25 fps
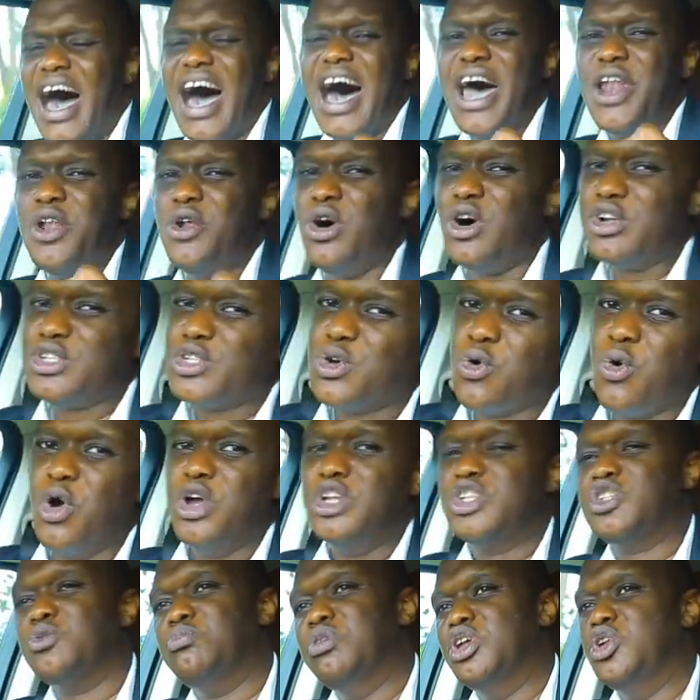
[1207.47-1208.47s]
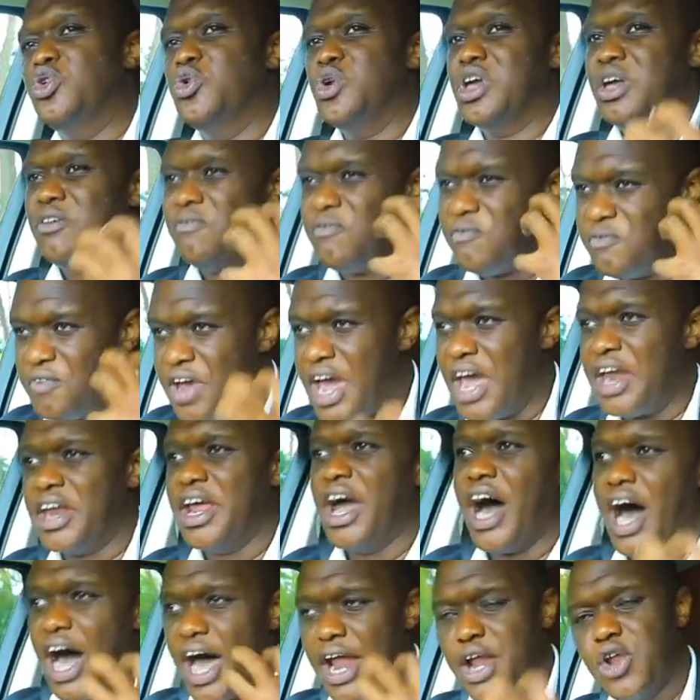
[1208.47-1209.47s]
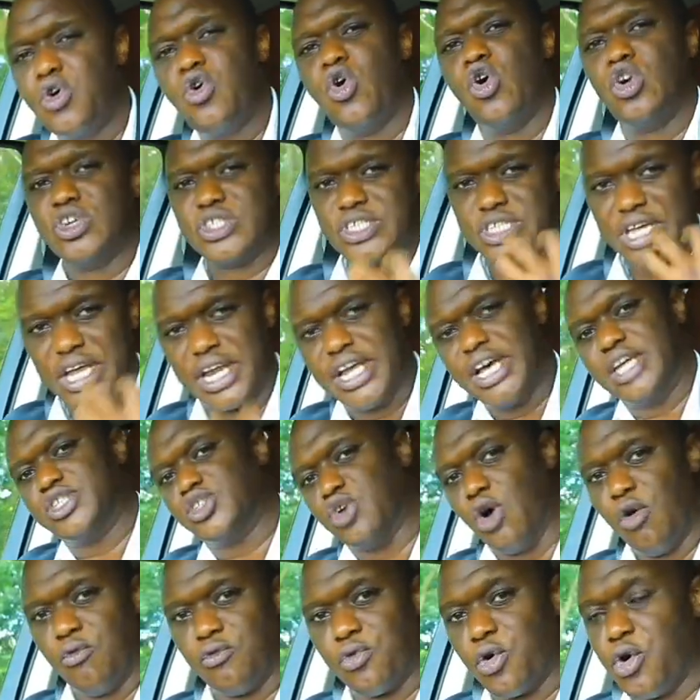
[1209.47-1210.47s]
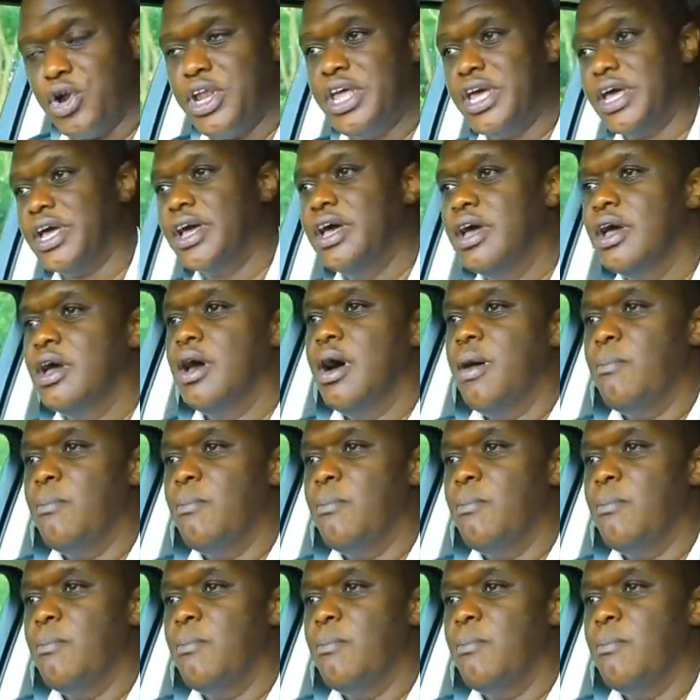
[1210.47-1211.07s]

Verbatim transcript: are not going to be doing very hardcore serious off-roading,